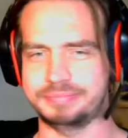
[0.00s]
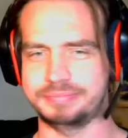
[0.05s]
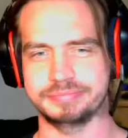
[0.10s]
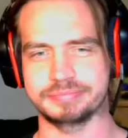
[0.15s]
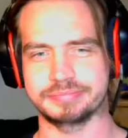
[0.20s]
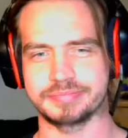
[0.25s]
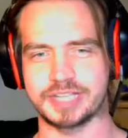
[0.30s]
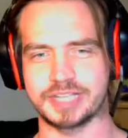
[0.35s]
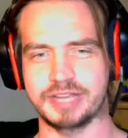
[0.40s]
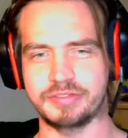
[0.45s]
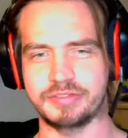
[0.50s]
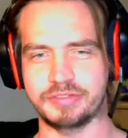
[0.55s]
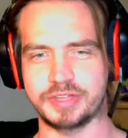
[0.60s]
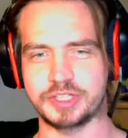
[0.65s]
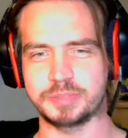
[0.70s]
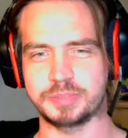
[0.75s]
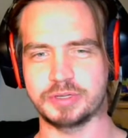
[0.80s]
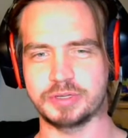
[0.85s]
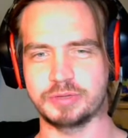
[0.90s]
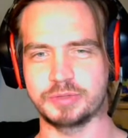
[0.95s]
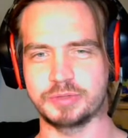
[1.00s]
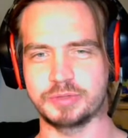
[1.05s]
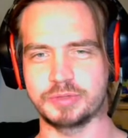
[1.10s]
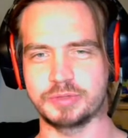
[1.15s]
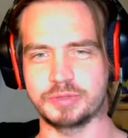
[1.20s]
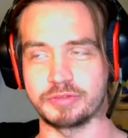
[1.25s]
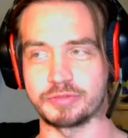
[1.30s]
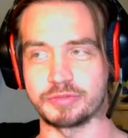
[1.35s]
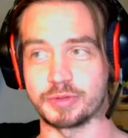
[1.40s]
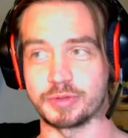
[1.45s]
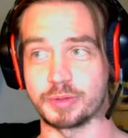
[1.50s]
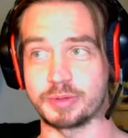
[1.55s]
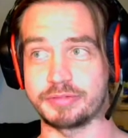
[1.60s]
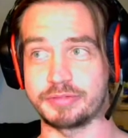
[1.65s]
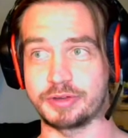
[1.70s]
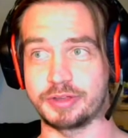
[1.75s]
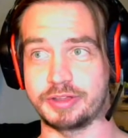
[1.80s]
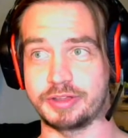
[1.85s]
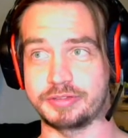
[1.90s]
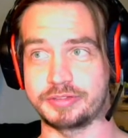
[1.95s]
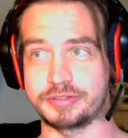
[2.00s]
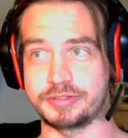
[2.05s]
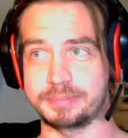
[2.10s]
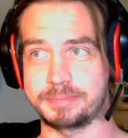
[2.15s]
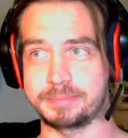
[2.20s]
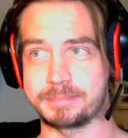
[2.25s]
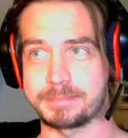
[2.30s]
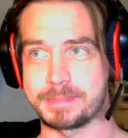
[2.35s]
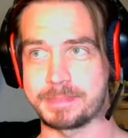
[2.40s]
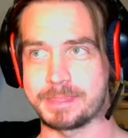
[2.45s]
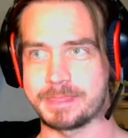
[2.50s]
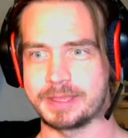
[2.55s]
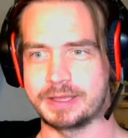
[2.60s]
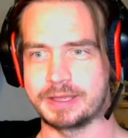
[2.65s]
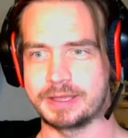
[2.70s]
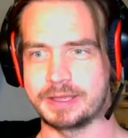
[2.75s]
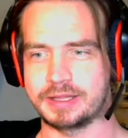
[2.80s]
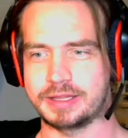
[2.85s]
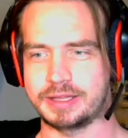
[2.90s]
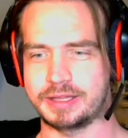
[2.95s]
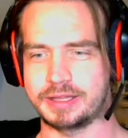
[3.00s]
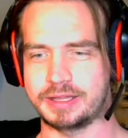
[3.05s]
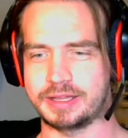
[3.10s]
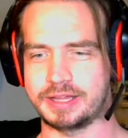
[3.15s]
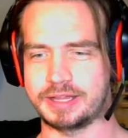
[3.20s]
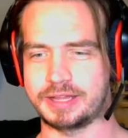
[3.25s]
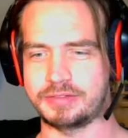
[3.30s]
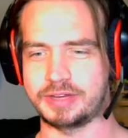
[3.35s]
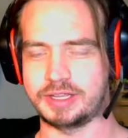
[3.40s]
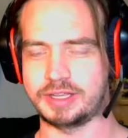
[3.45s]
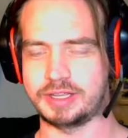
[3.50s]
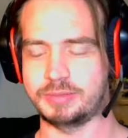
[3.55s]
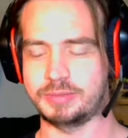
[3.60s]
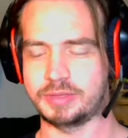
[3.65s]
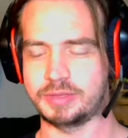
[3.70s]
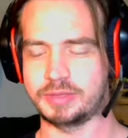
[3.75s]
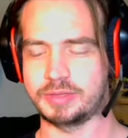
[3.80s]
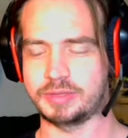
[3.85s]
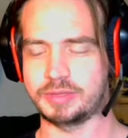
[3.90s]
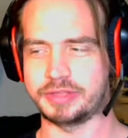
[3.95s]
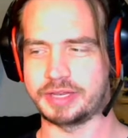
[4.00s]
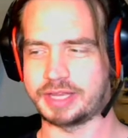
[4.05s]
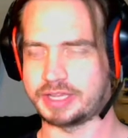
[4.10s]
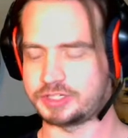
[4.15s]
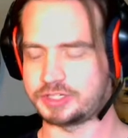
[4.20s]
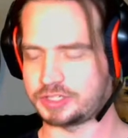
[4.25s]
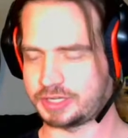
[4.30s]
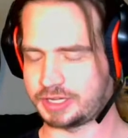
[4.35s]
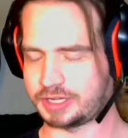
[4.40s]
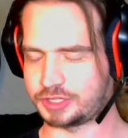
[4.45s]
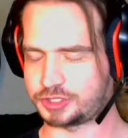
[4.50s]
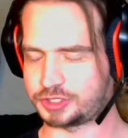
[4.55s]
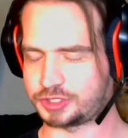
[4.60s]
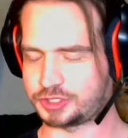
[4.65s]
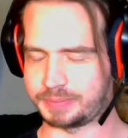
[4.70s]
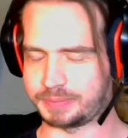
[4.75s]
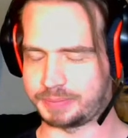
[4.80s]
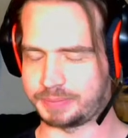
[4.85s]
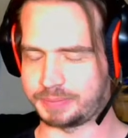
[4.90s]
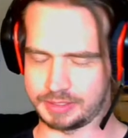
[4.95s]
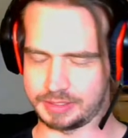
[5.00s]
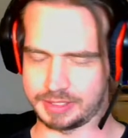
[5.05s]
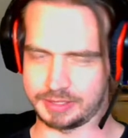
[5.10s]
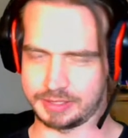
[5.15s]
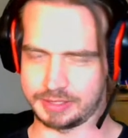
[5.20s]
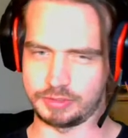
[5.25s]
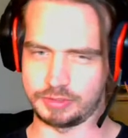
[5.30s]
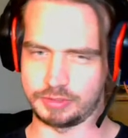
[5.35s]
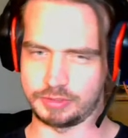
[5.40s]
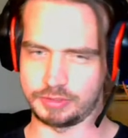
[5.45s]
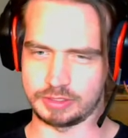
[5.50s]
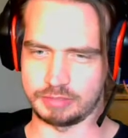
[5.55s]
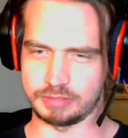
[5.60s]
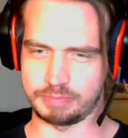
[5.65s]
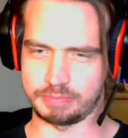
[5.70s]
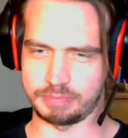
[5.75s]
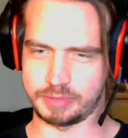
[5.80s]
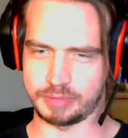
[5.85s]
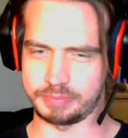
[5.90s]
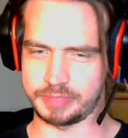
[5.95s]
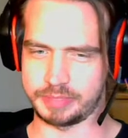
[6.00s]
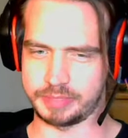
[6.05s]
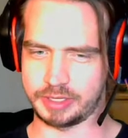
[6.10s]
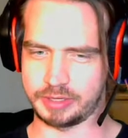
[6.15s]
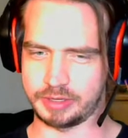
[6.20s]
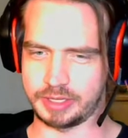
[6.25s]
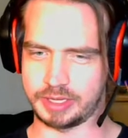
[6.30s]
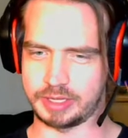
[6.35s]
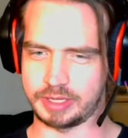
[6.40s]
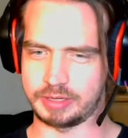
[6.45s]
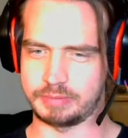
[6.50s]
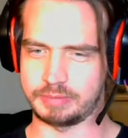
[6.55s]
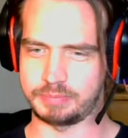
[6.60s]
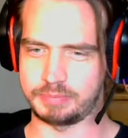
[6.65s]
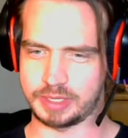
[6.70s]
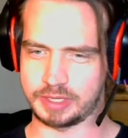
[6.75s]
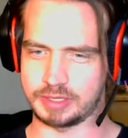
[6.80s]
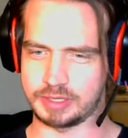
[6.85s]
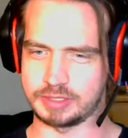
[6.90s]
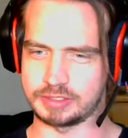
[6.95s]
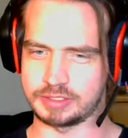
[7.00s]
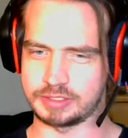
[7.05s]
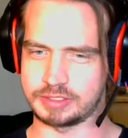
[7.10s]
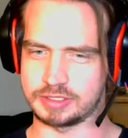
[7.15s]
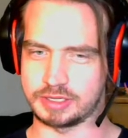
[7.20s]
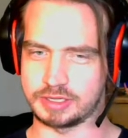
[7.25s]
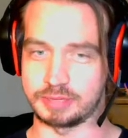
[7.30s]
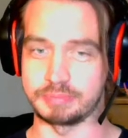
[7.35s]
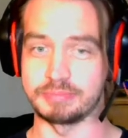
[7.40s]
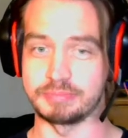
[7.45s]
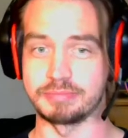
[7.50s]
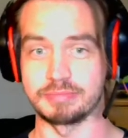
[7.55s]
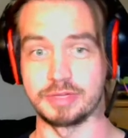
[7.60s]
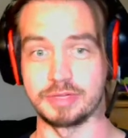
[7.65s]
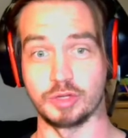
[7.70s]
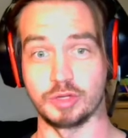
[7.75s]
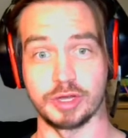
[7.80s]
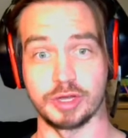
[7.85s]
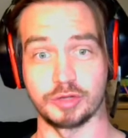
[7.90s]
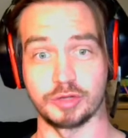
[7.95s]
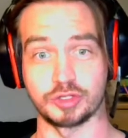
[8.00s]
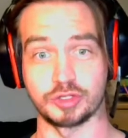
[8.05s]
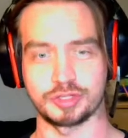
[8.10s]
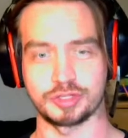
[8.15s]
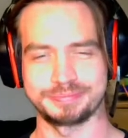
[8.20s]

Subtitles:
a Facebook, which I don't frequent very often. I have an email that hasn't actually made it down into the bottom here yet because I'm new host.